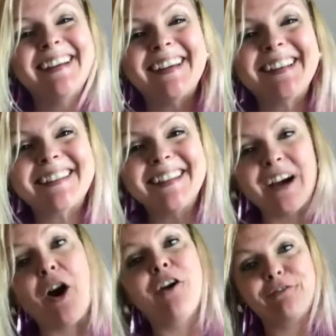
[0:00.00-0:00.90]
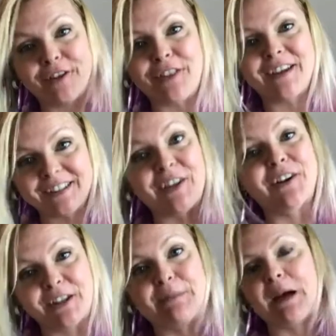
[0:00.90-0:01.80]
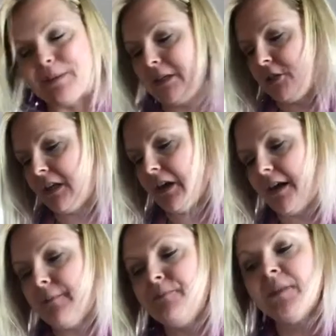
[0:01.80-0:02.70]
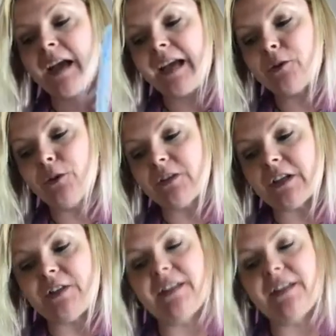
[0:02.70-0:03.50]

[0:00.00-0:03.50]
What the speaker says: is the offer that is on at the moment in July, and also